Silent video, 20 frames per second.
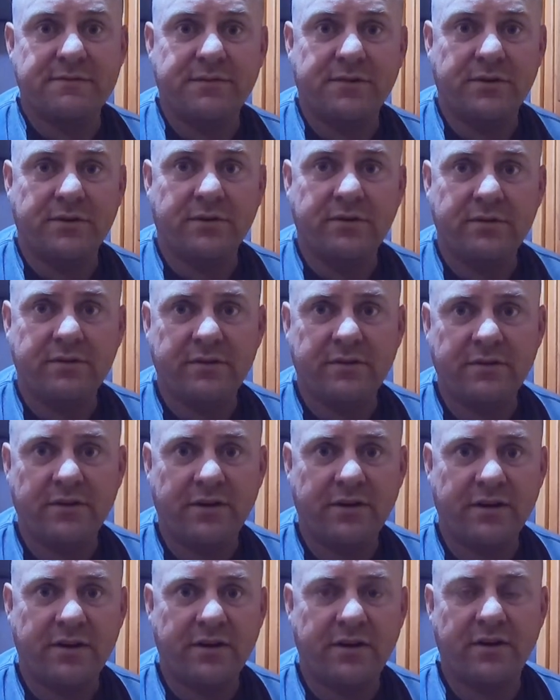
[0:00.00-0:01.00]
of fuel
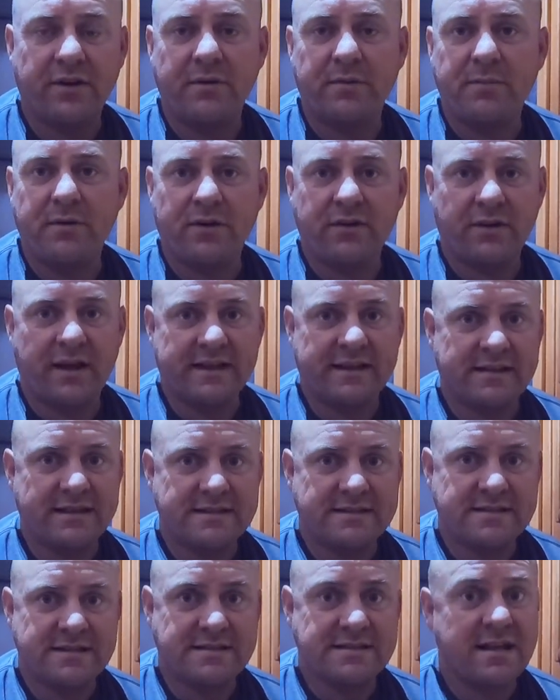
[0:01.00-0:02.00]
on a, on a boat like
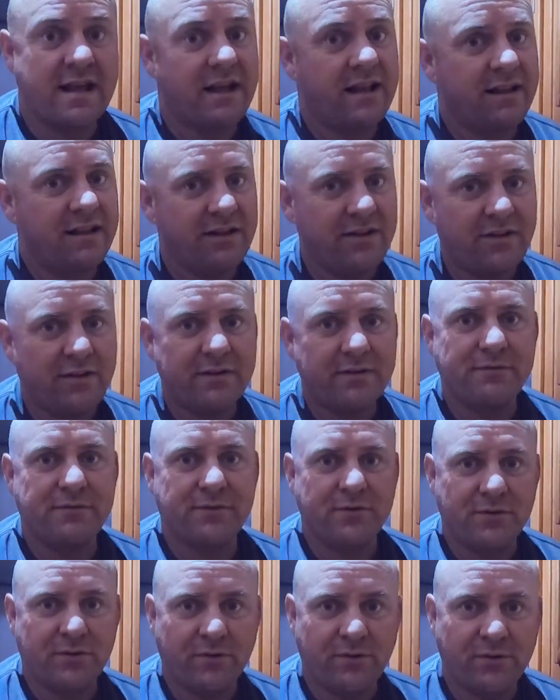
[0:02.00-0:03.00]
this is a lot of
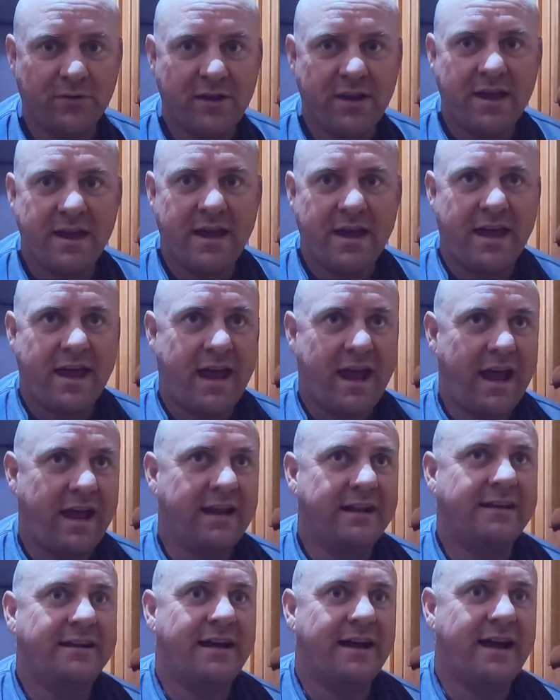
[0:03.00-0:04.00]
fuel
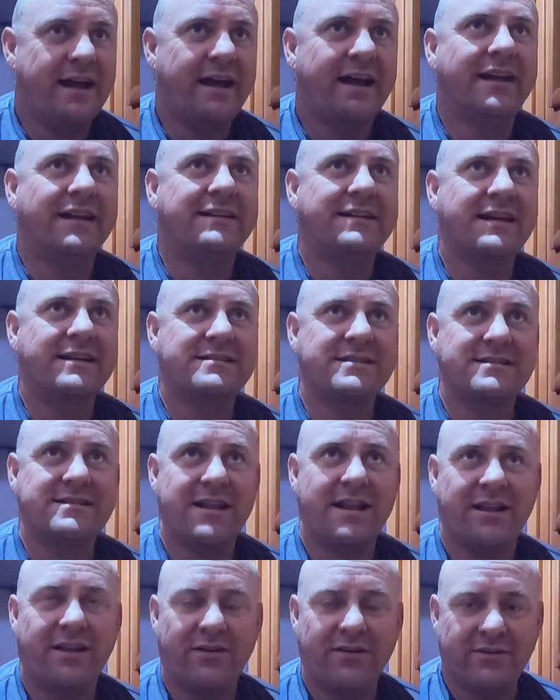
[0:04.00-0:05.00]
and uh, it takes us
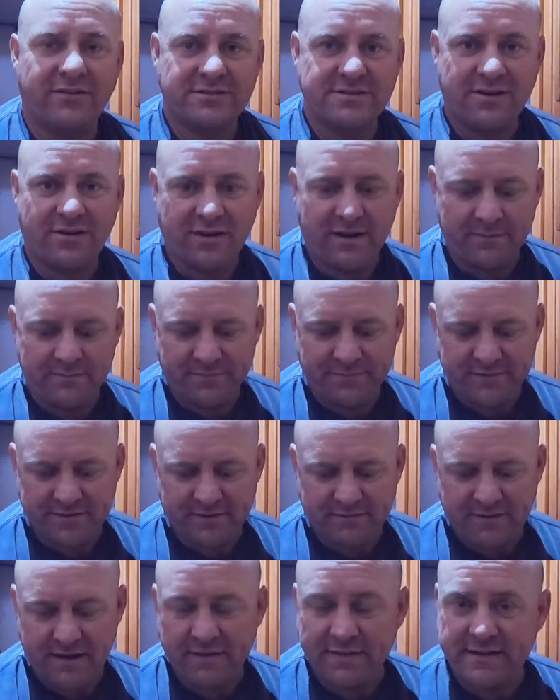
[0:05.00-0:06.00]
a long time
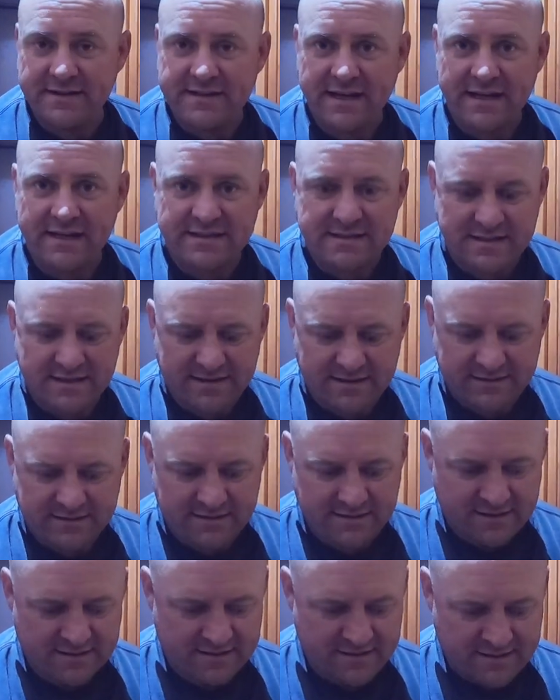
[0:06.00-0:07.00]
to run the tanks down.
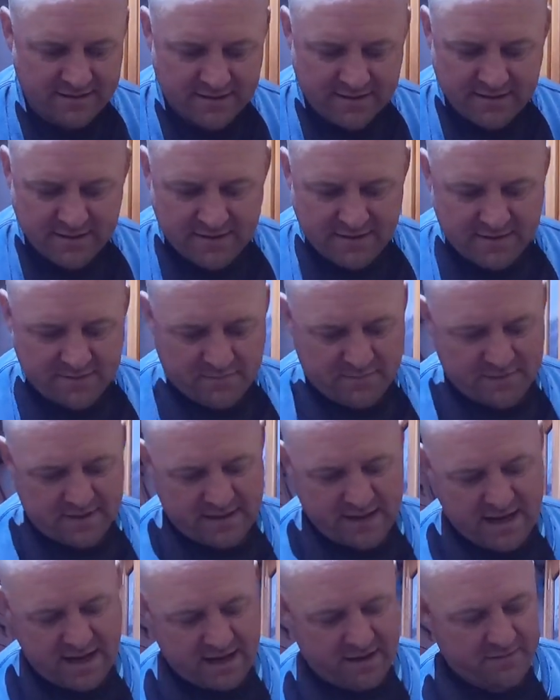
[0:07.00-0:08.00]
But
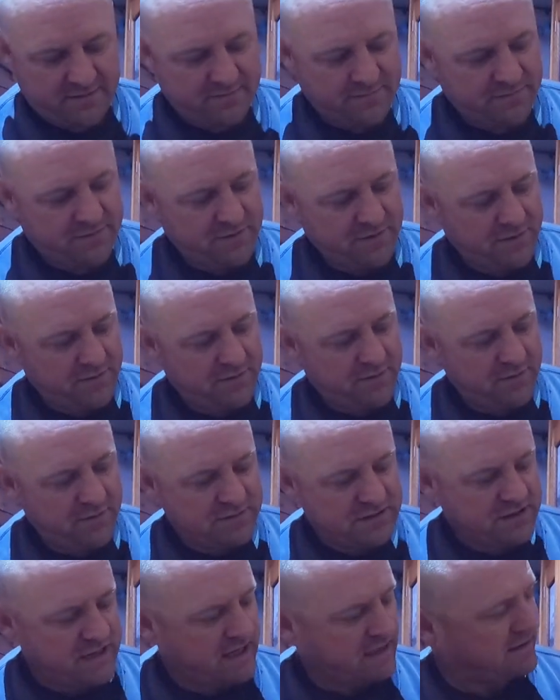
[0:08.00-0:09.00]
yeah,
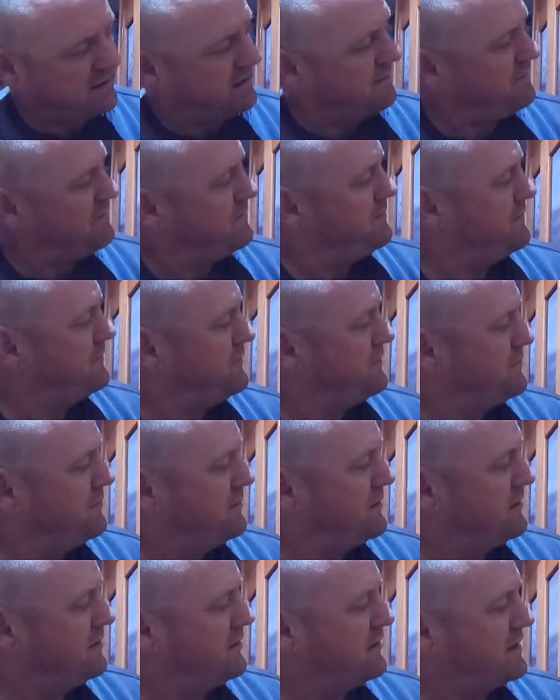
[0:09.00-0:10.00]
to check them,
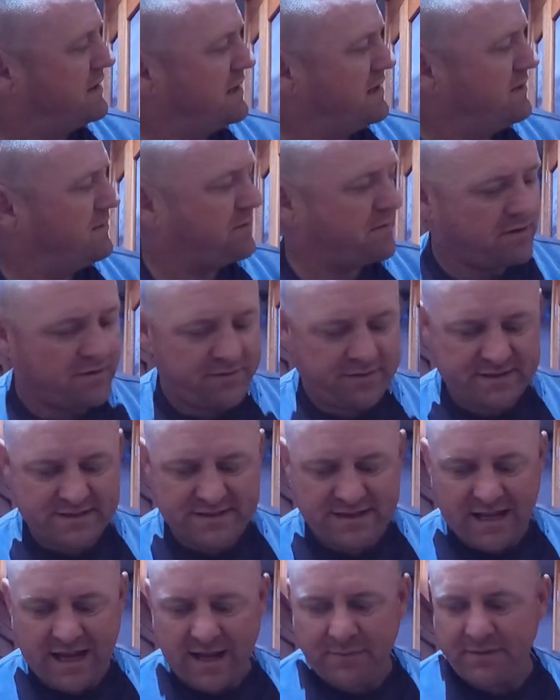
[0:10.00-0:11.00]
you look here, we're on the
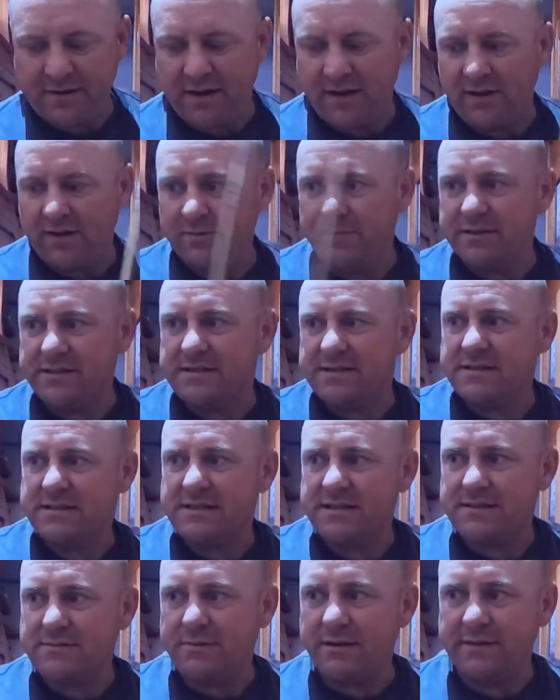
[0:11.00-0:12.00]
starboard hull, which is
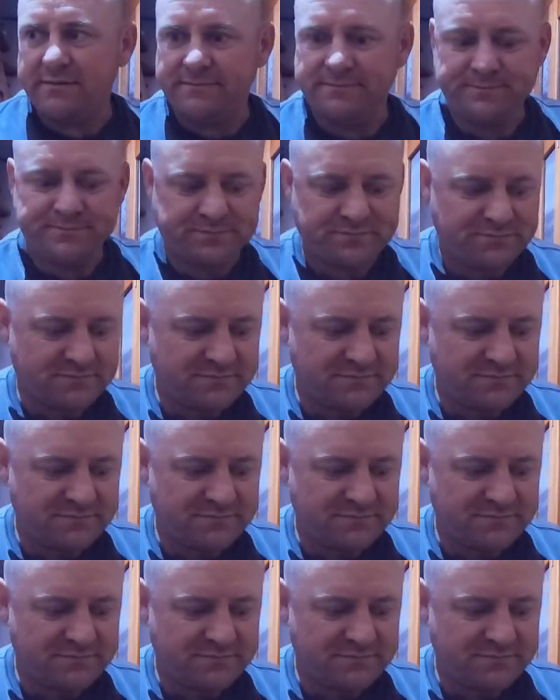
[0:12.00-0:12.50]
this one.